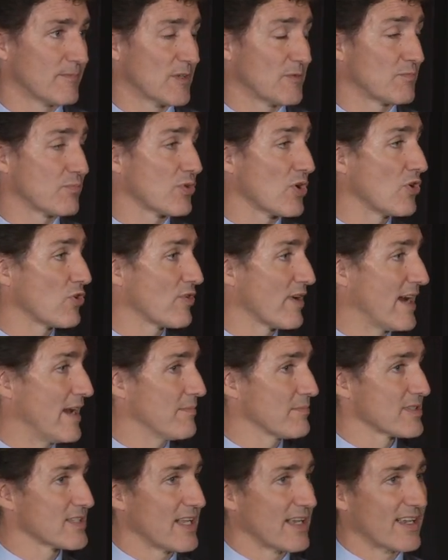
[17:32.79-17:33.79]
And
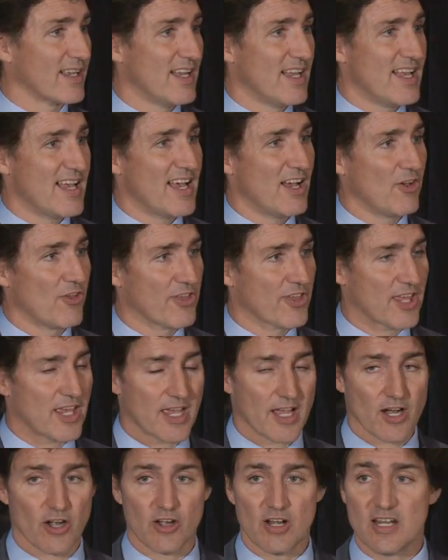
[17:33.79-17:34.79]
programs like
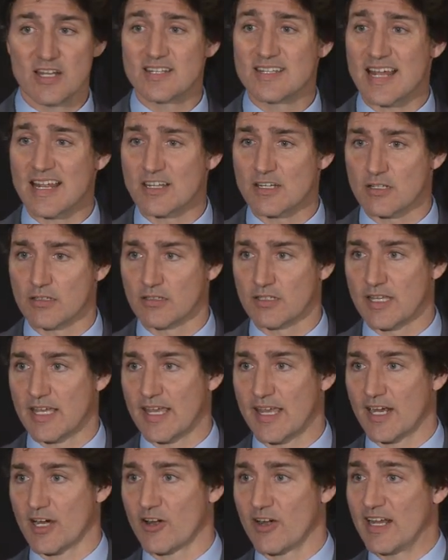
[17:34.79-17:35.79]
healthcare, dental
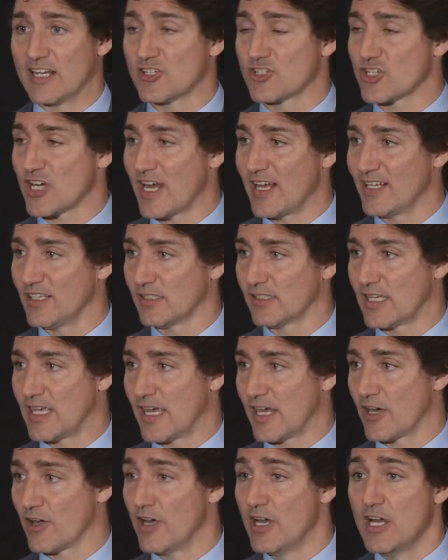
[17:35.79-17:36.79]
care, and
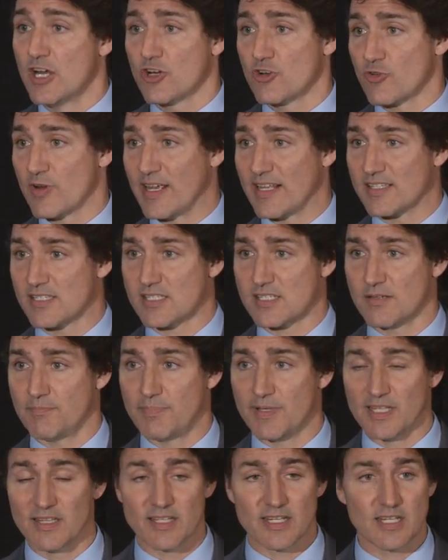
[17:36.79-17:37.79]
childcare create
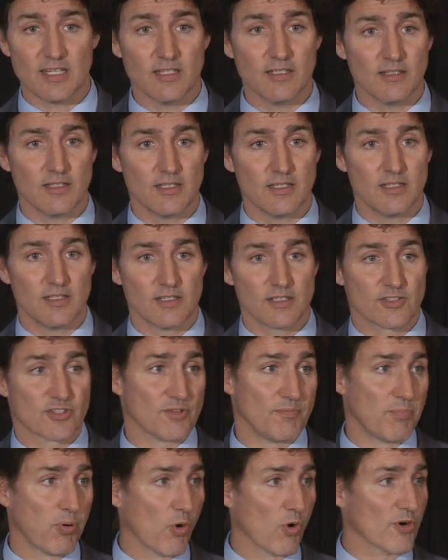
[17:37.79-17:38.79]
stability,
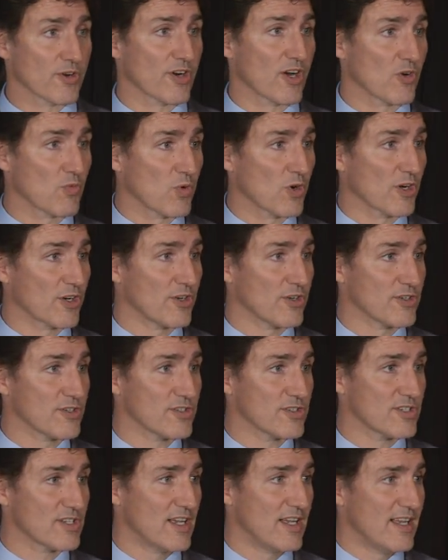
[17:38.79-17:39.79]
support our
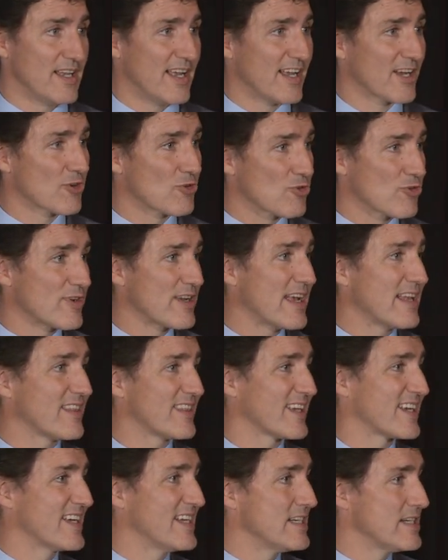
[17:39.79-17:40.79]
workers, and create
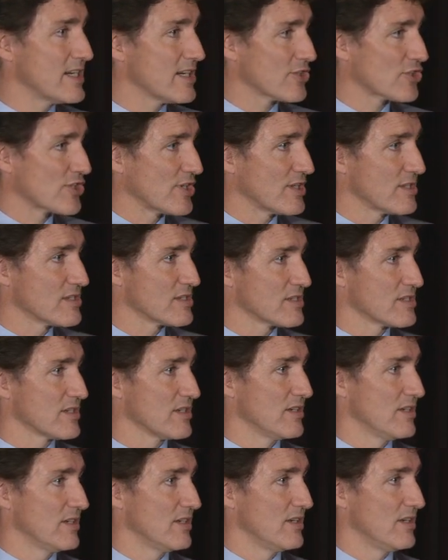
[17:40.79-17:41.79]
the conditions
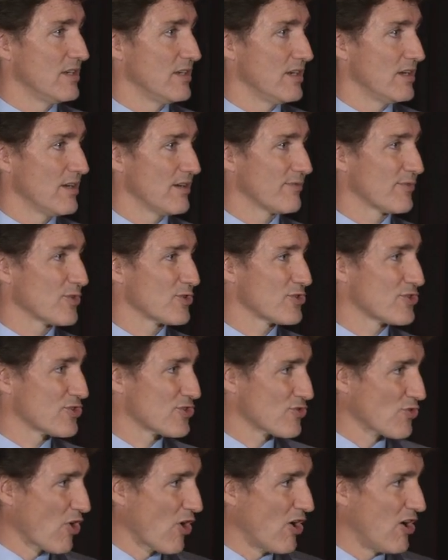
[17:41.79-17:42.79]
for
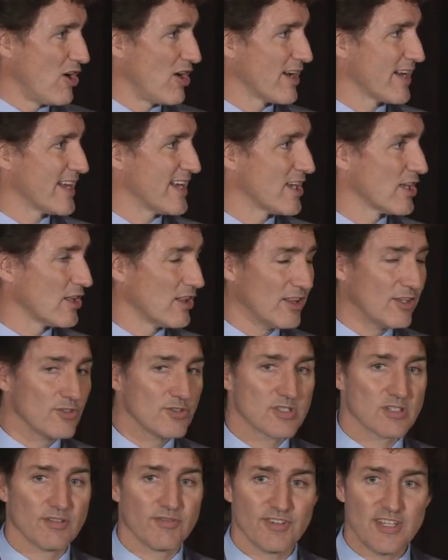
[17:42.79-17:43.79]
strong,
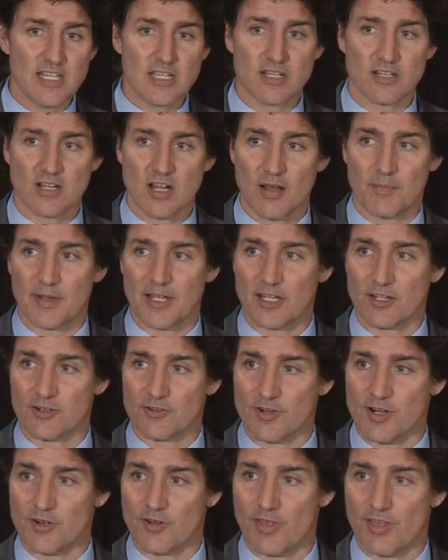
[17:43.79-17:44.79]
inclusive economic
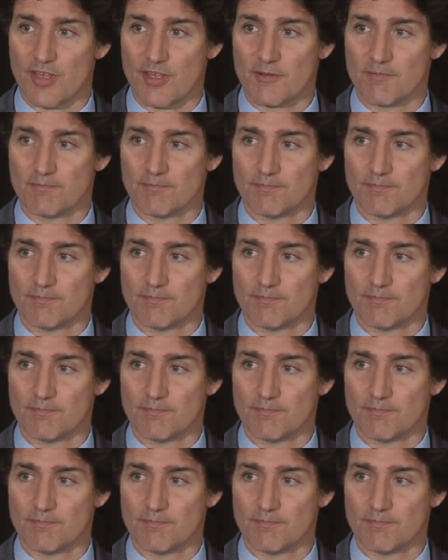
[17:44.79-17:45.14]
growth.